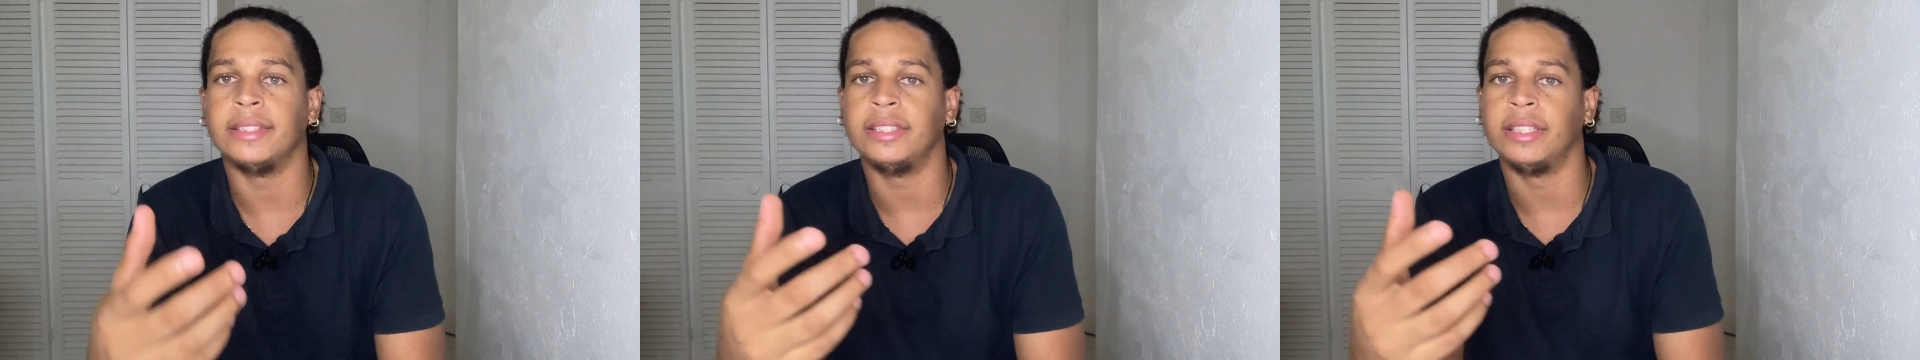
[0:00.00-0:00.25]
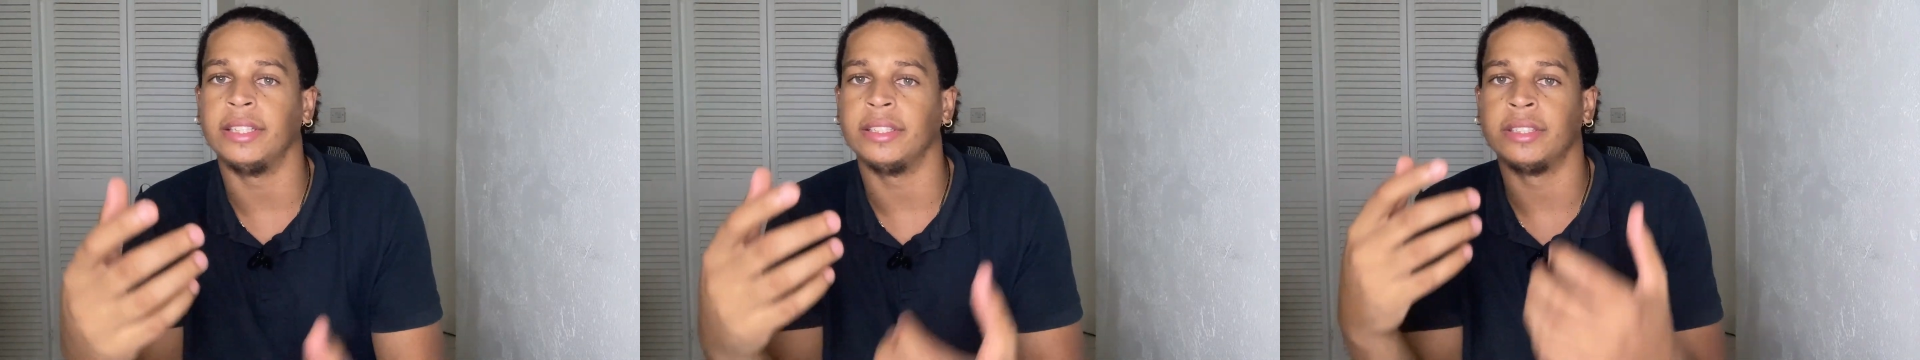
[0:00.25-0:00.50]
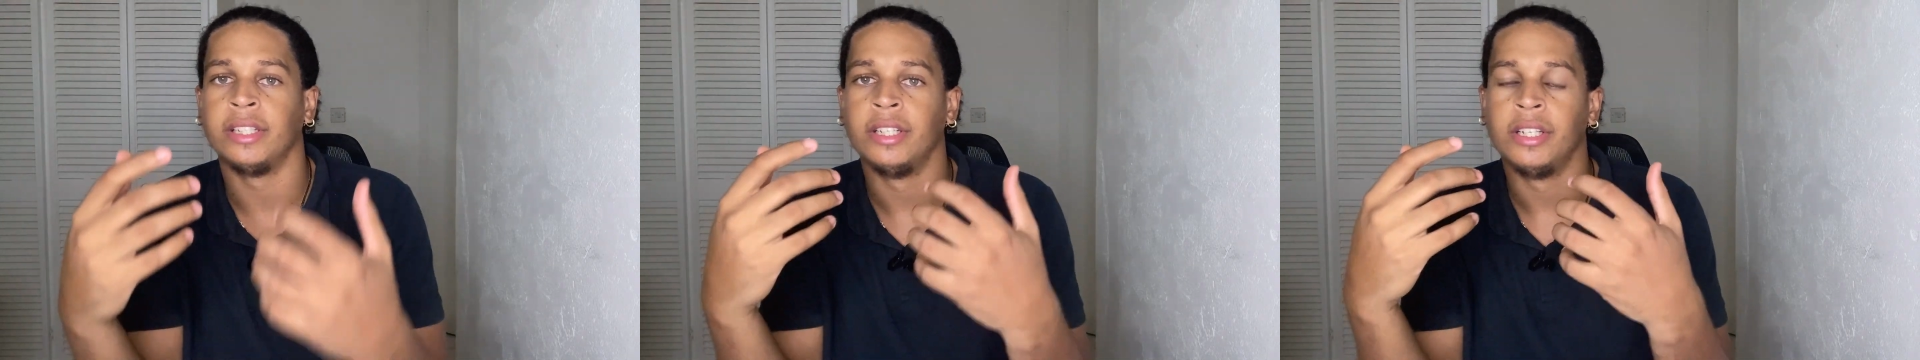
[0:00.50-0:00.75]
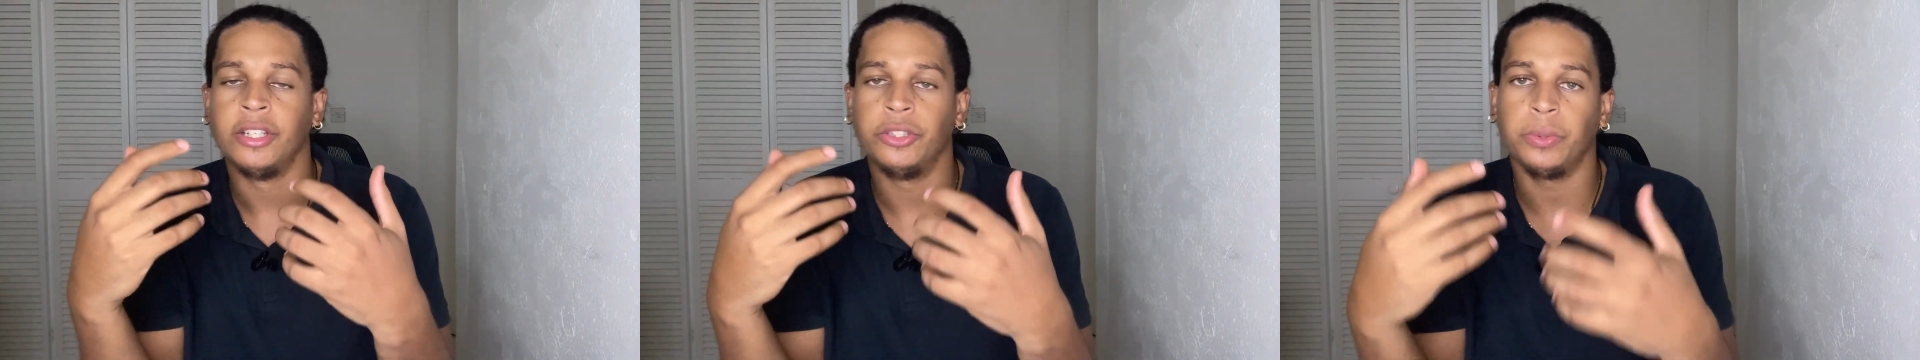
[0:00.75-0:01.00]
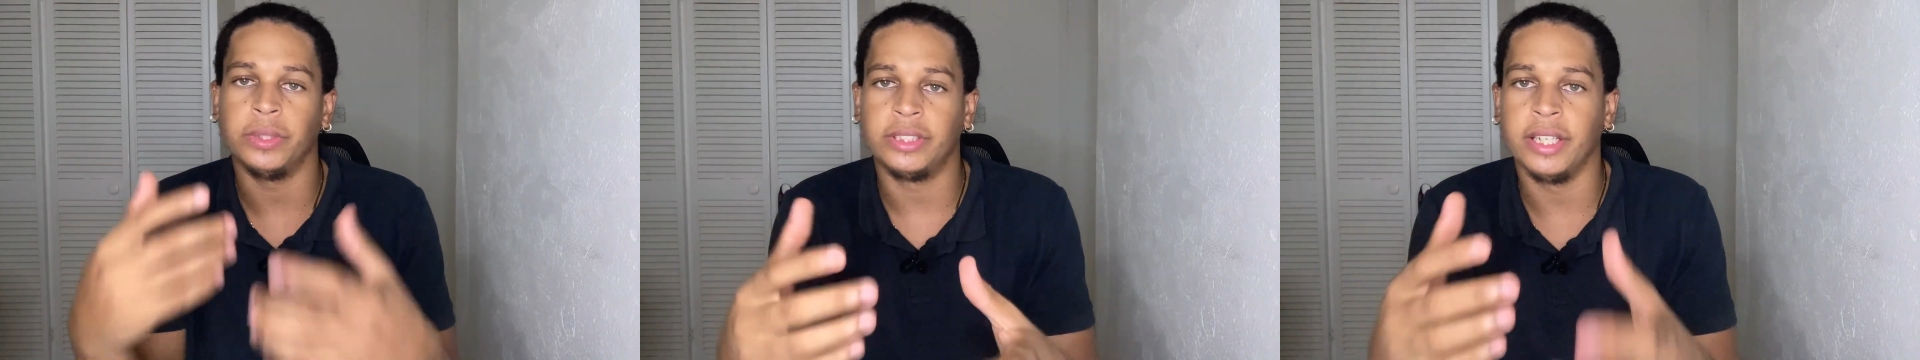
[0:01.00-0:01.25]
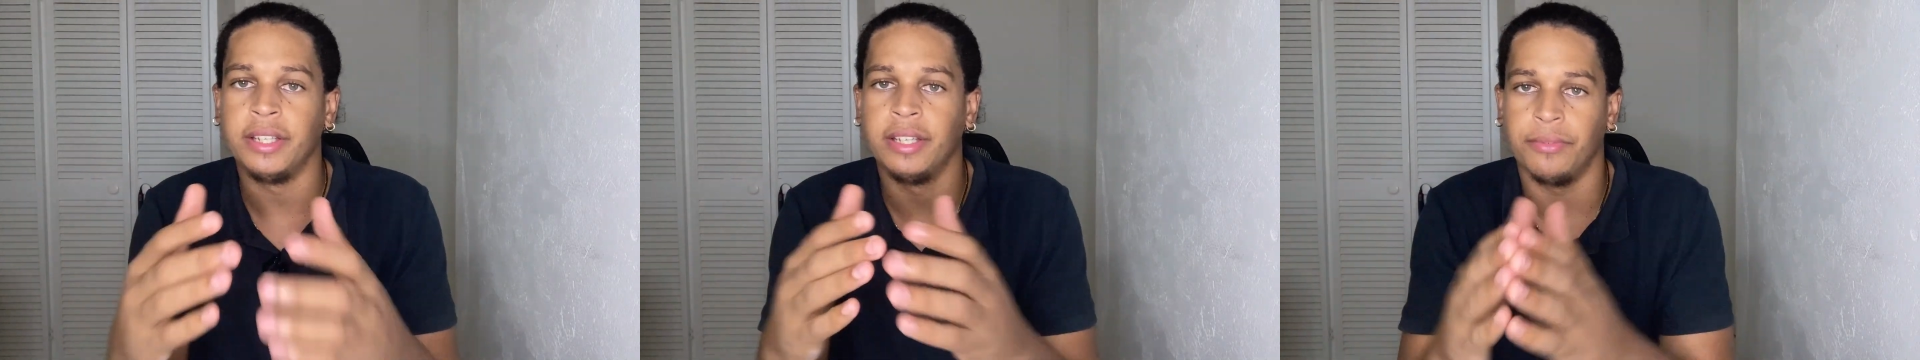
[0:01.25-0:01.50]
ticket to
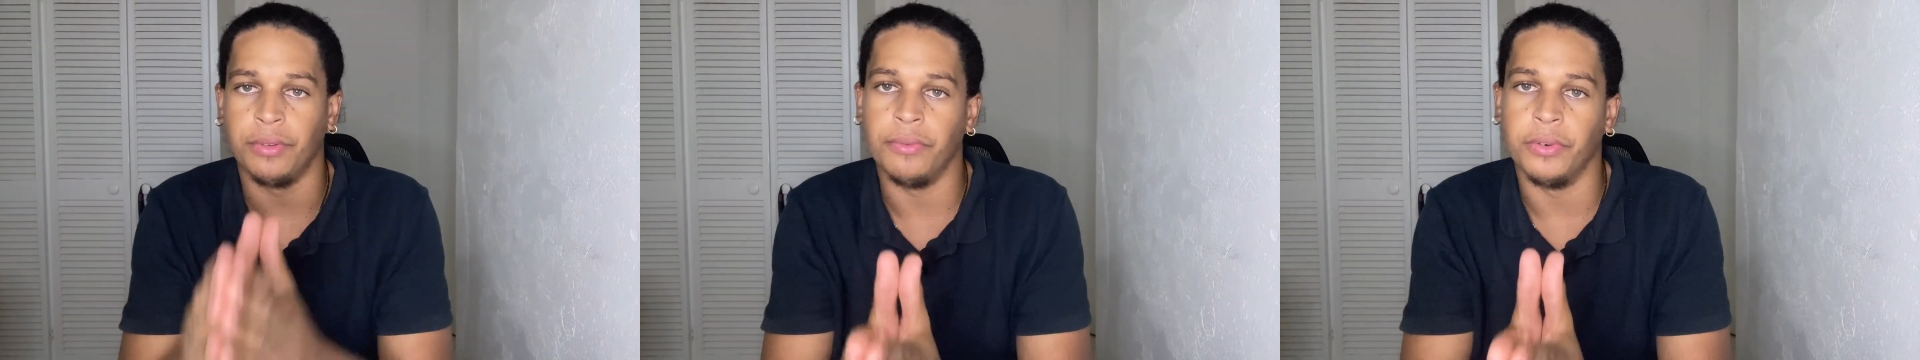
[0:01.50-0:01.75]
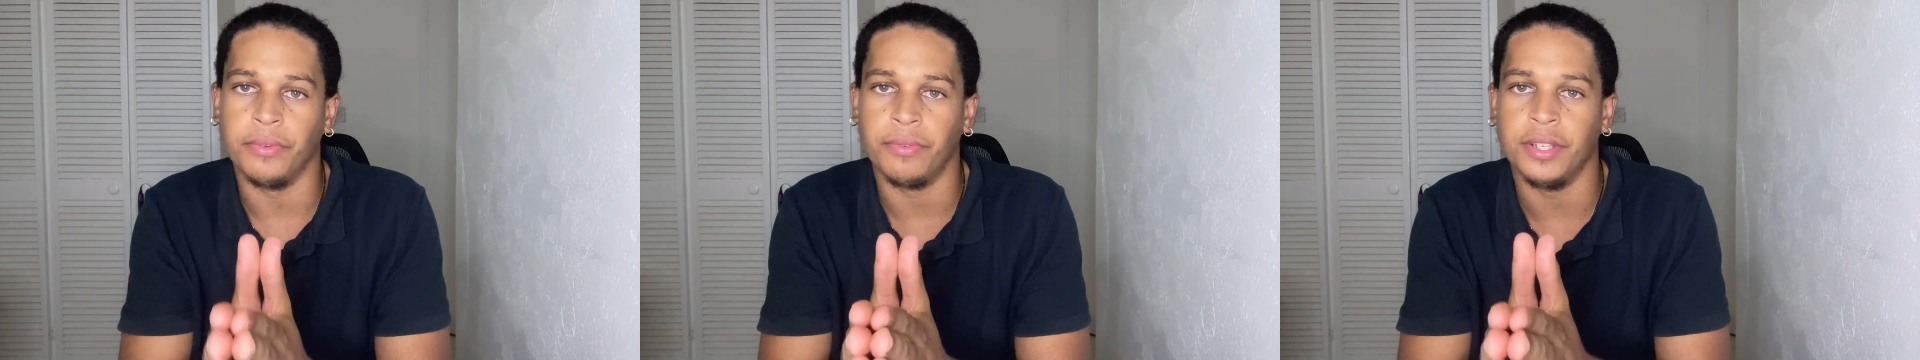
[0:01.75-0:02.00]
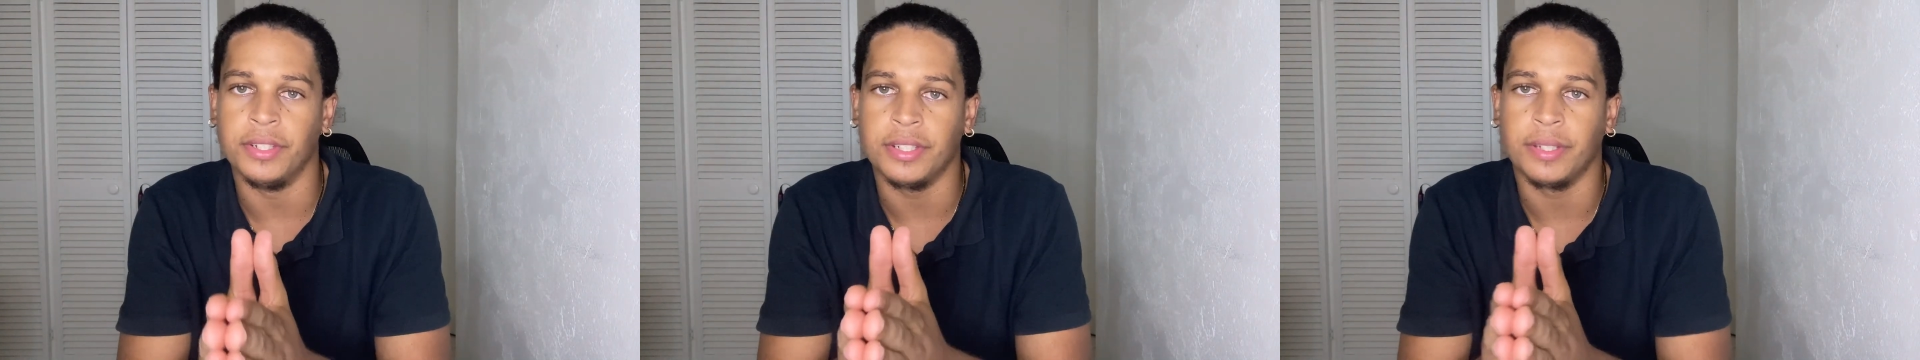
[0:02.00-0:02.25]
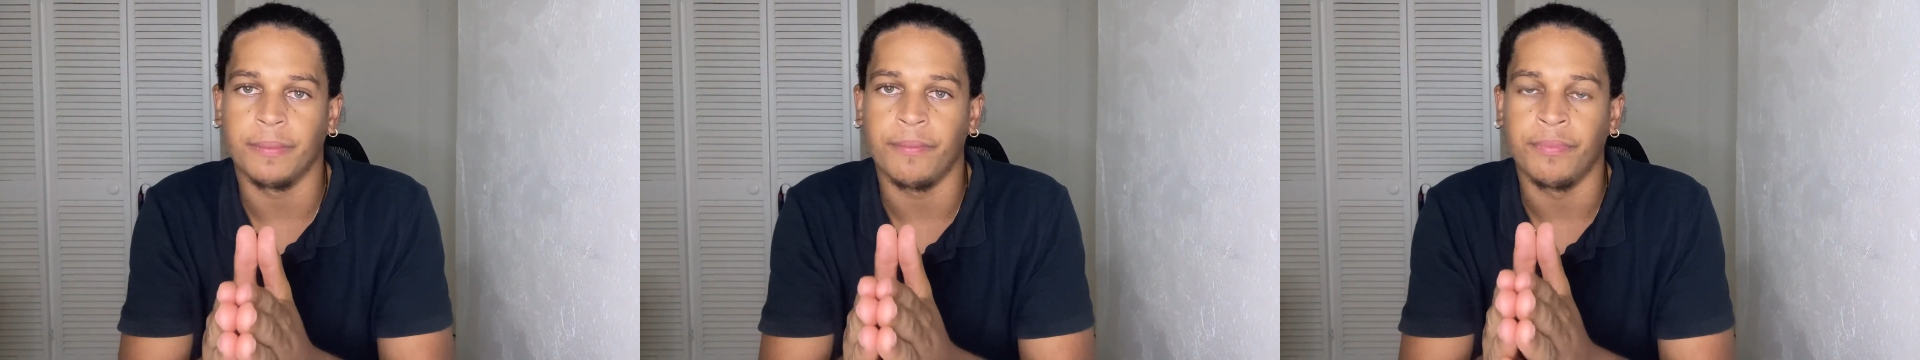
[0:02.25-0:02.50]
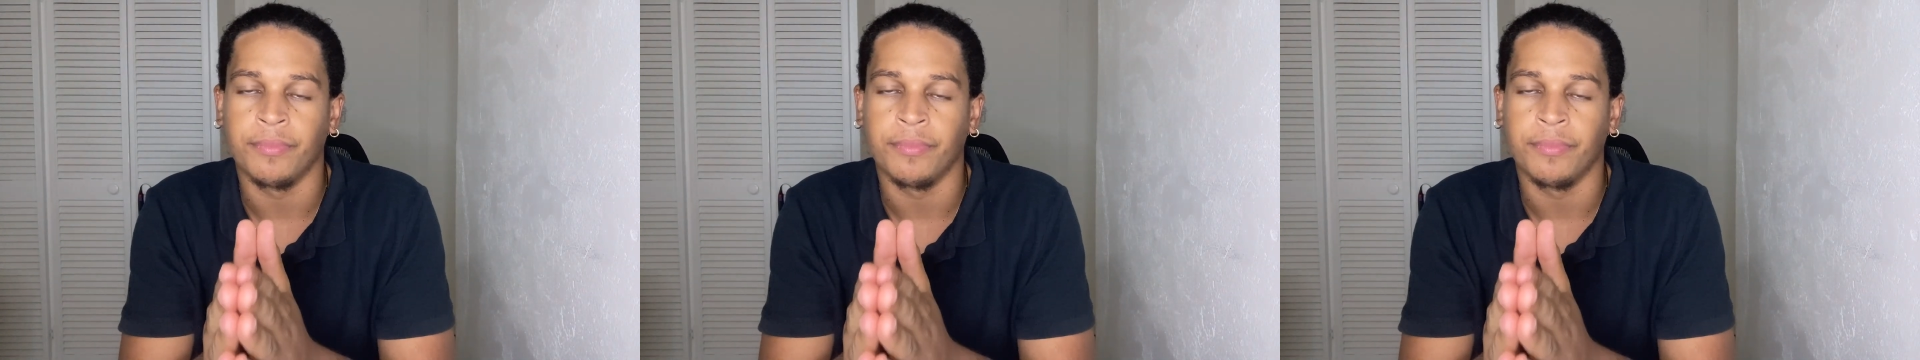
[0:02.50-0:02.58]
attend their favorite events.